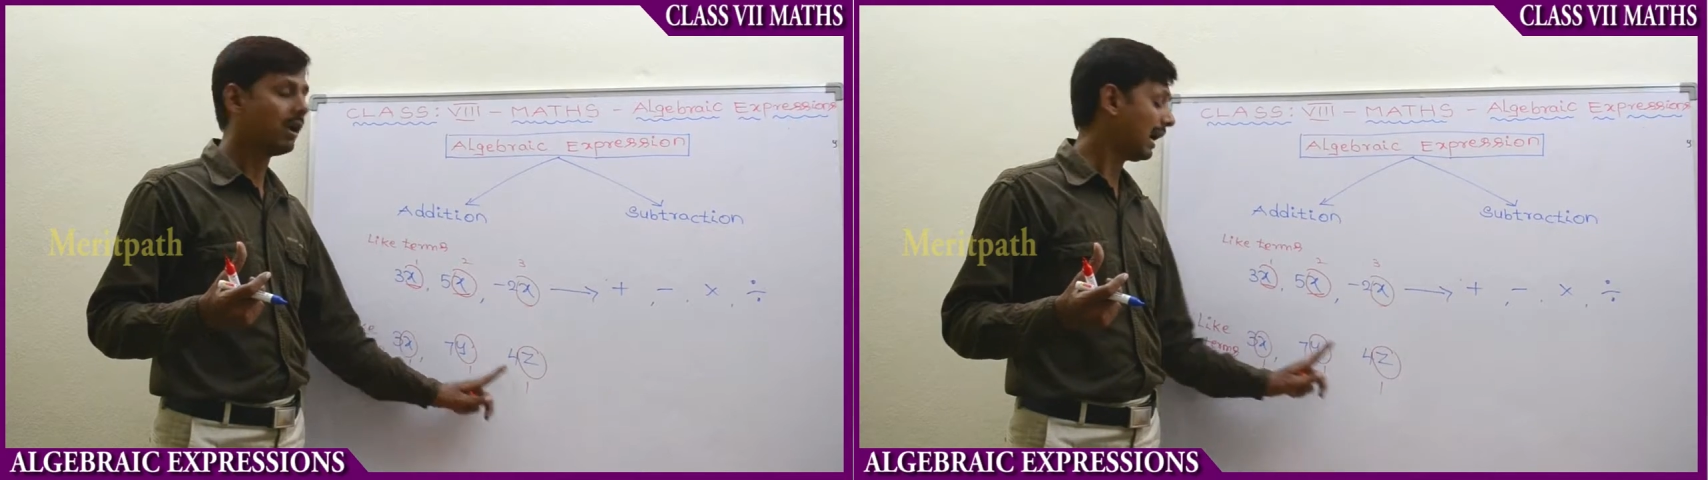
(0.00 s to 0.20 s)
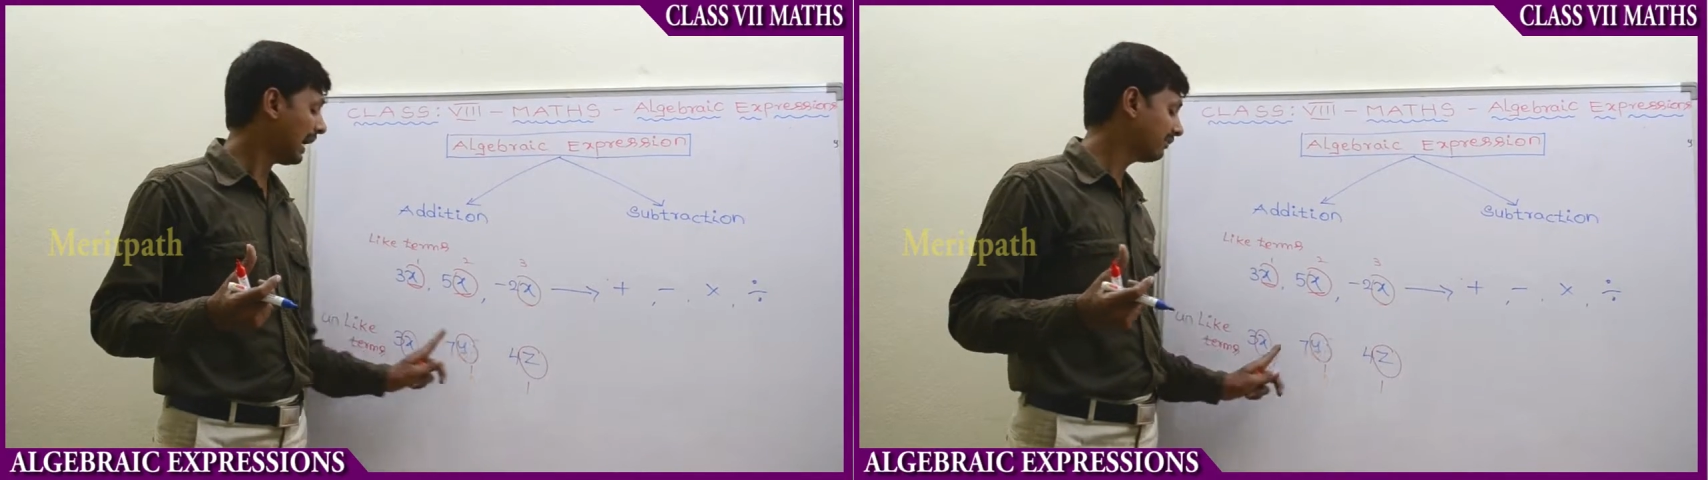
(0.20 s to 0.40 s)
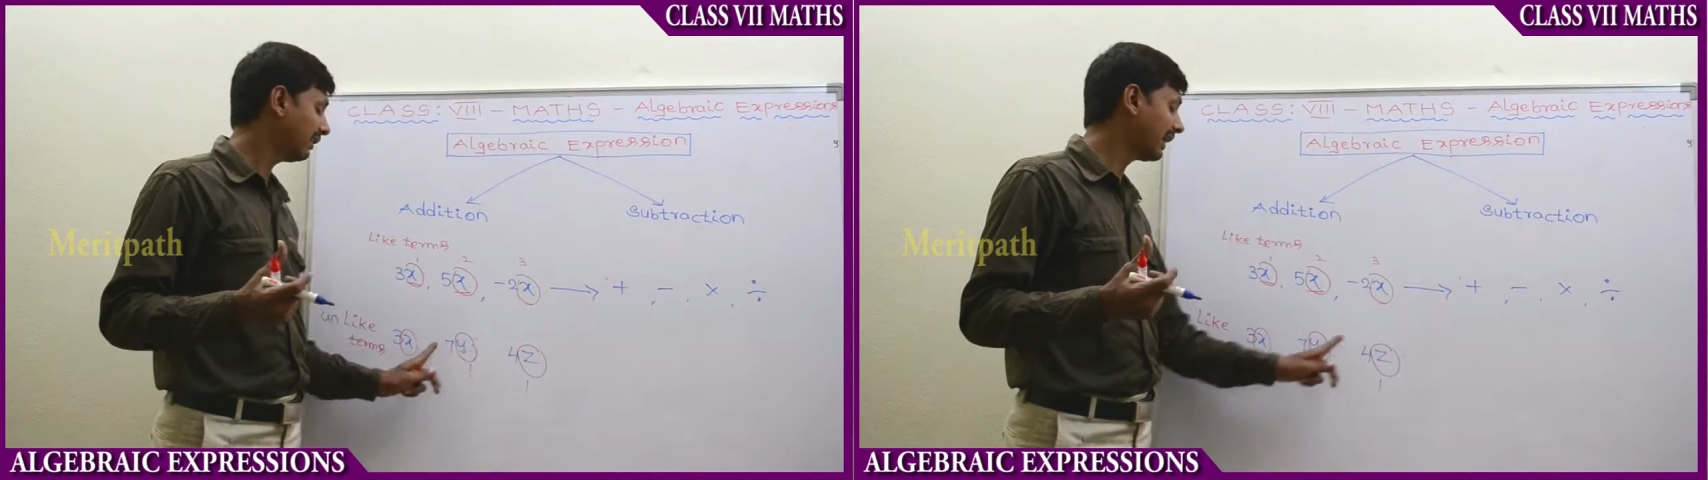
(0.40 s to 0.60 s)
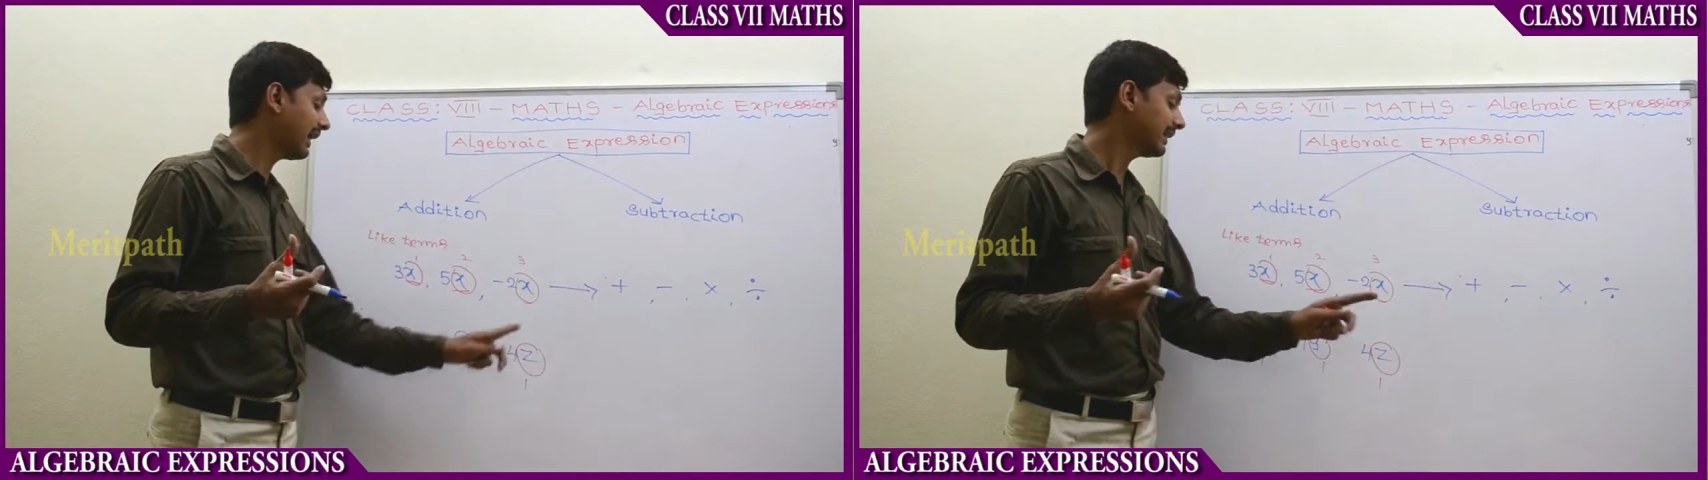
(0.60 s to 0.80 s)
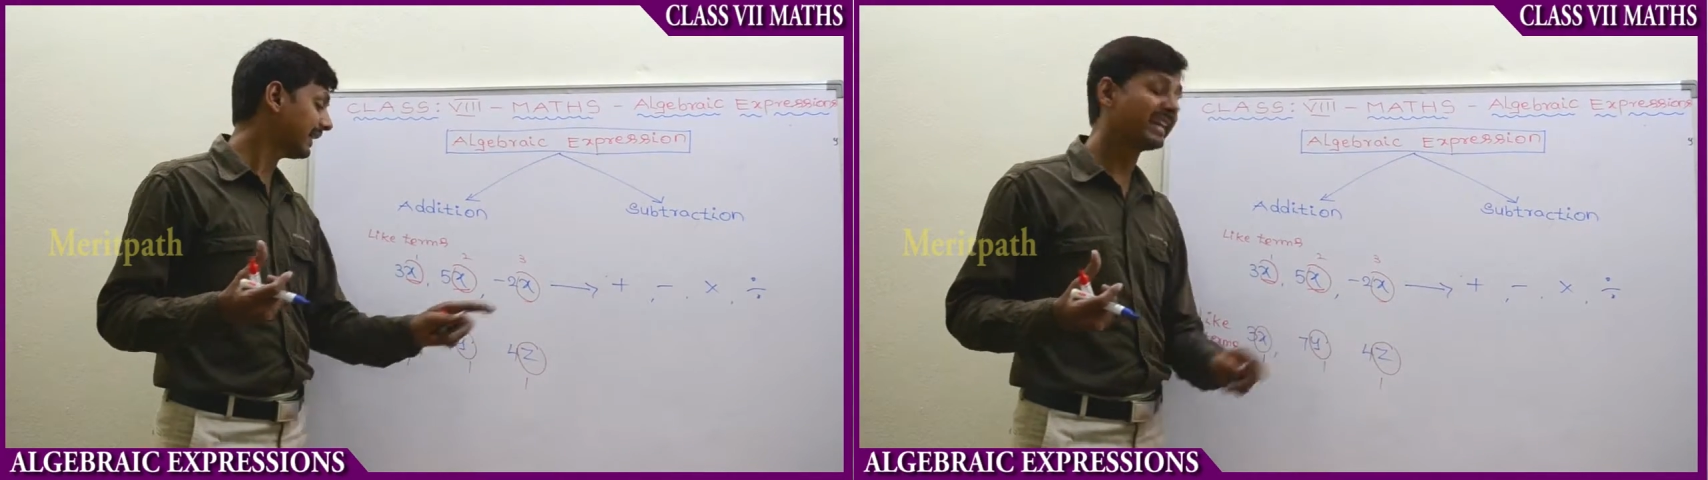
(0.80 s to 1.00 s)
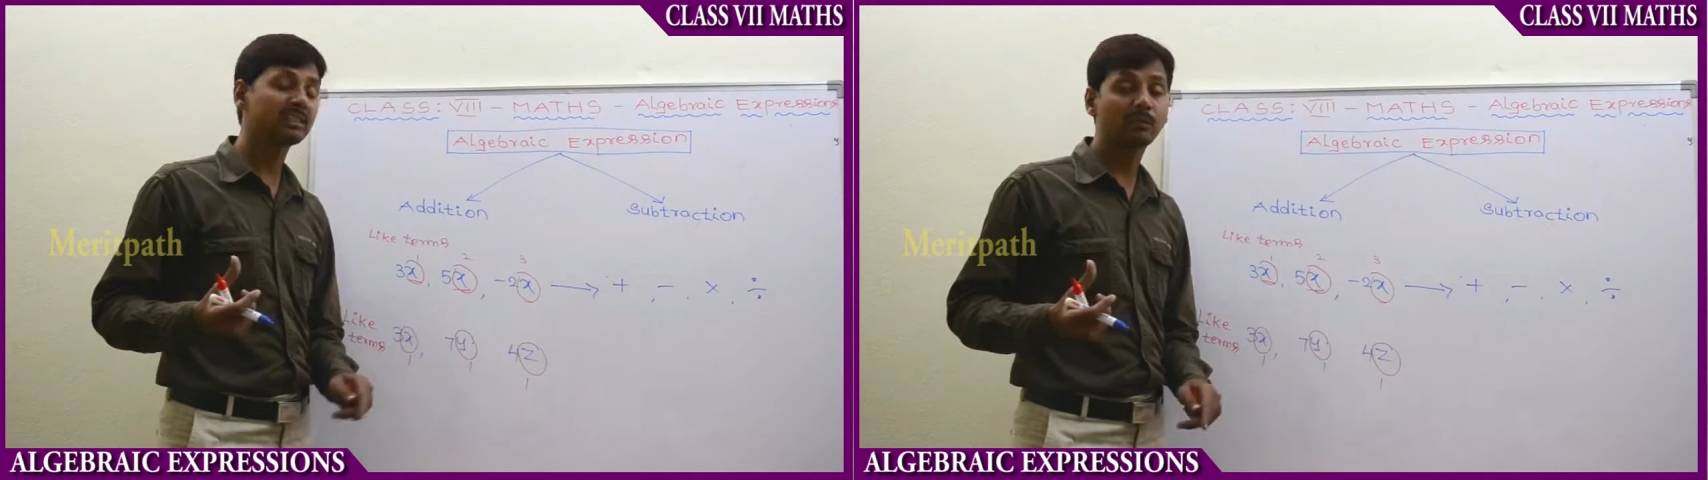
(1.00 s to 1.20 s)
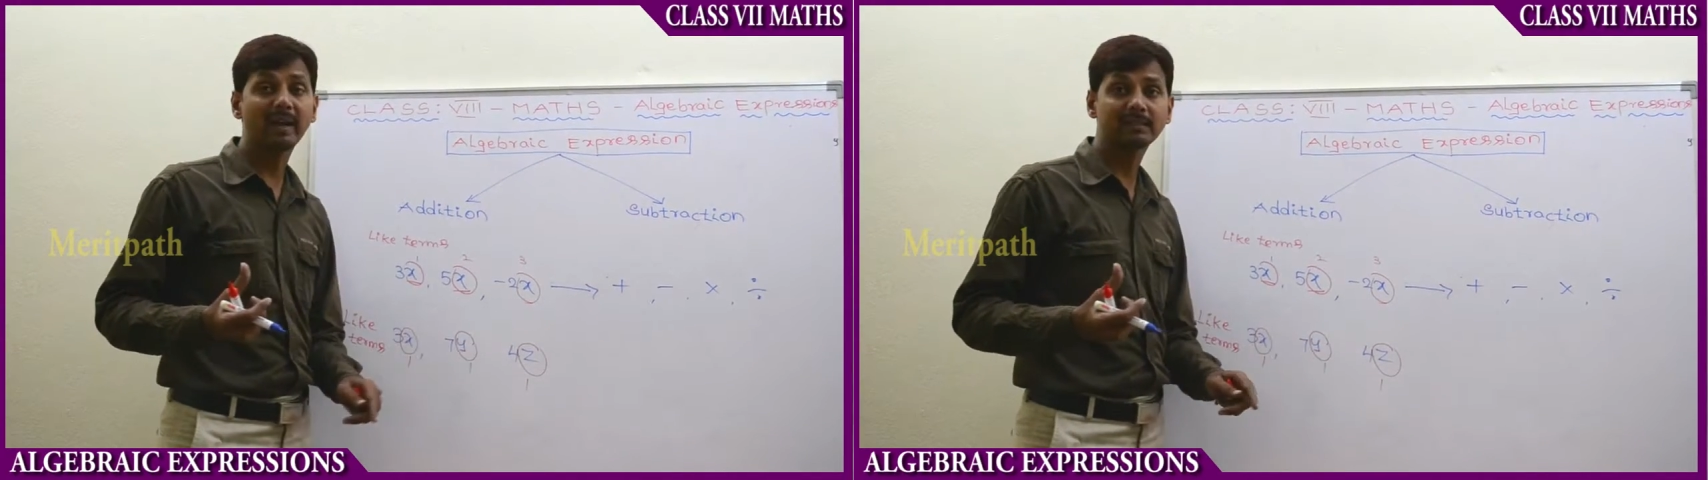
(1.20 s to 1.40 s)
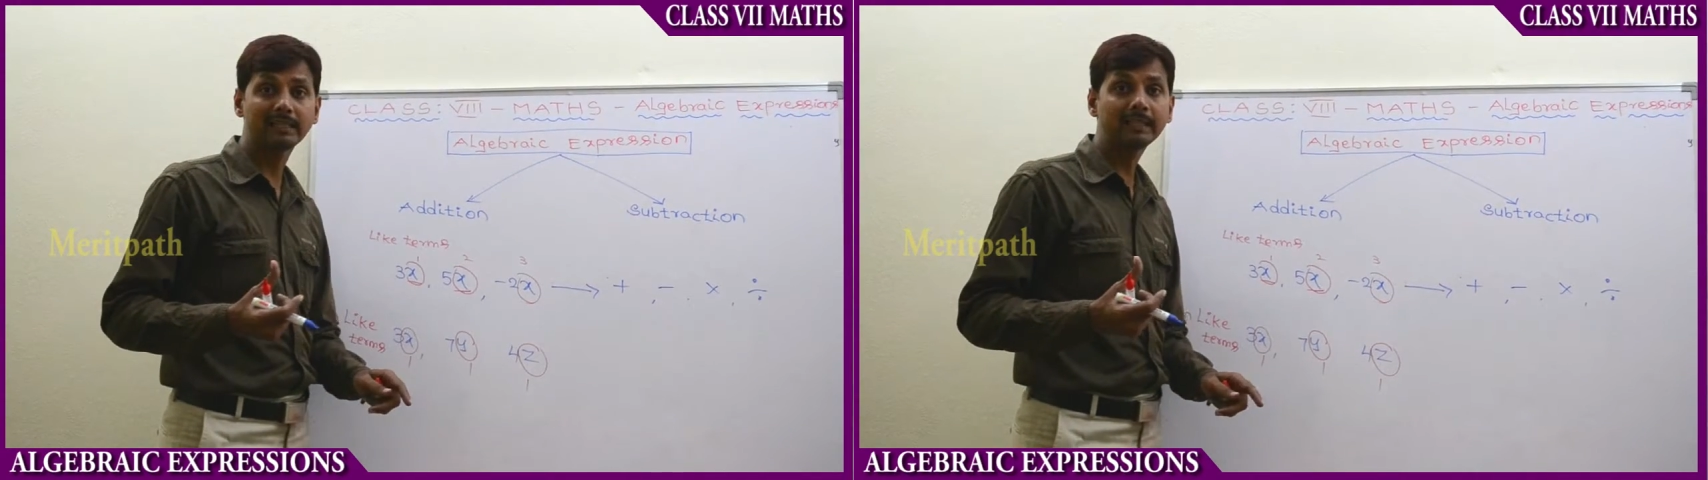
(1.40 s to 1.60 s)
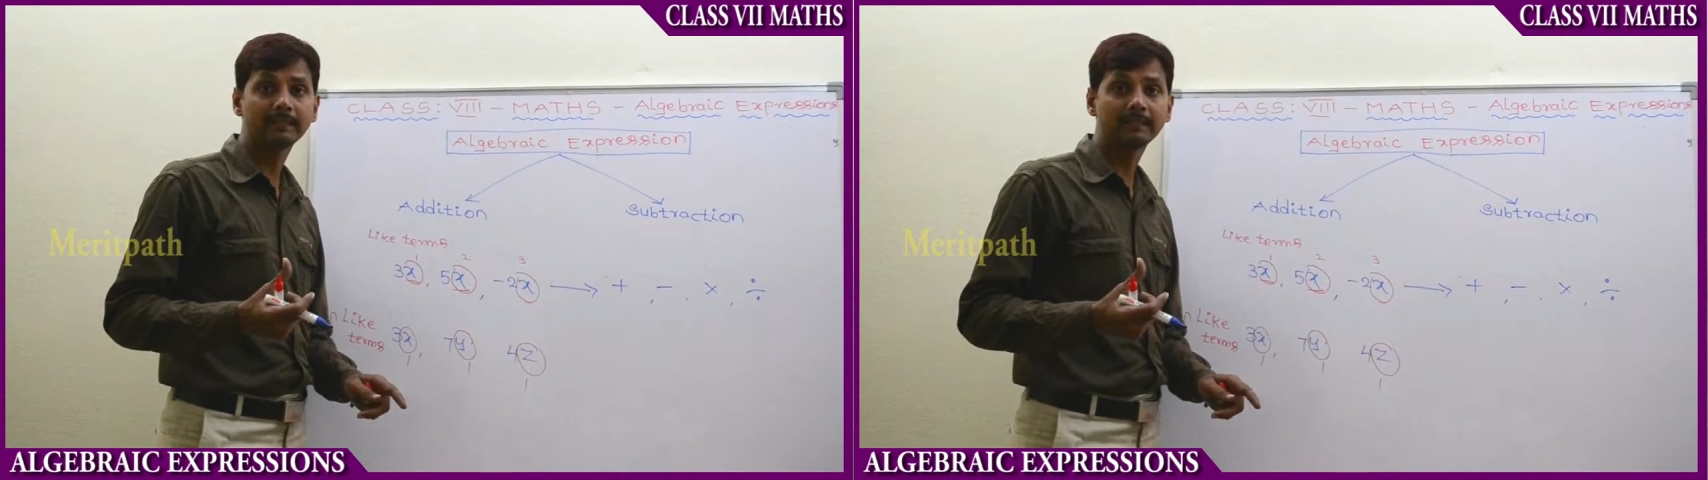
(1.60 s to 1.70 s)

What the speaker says: and we write x, y, z.